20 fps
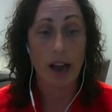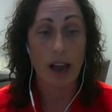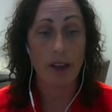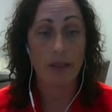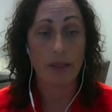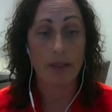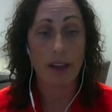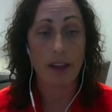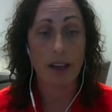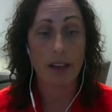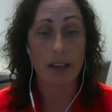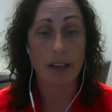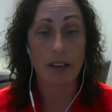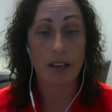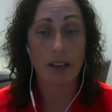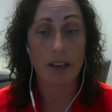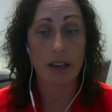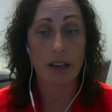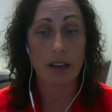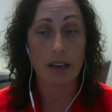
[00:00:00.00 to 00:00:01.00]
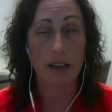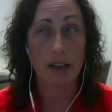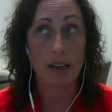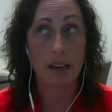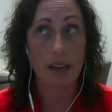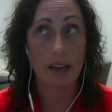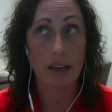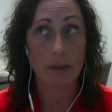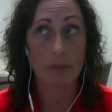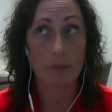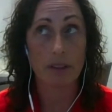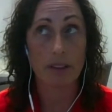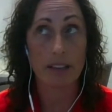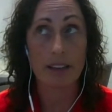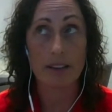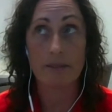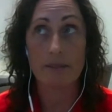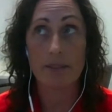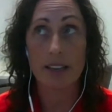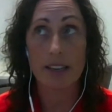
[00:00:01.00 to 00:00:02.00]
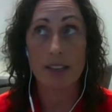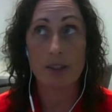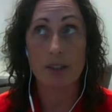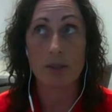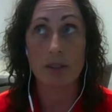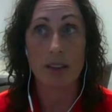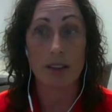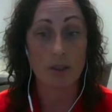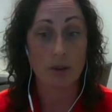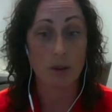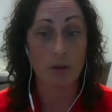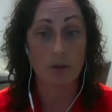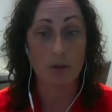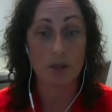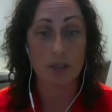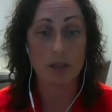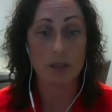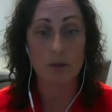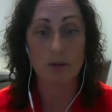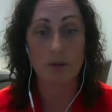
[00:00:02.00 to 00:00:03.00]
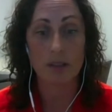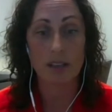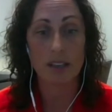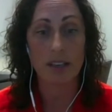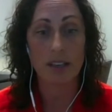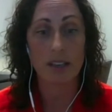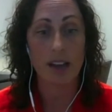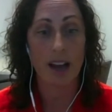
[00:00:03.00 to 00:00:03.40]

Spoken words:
and then I believe it's adult children,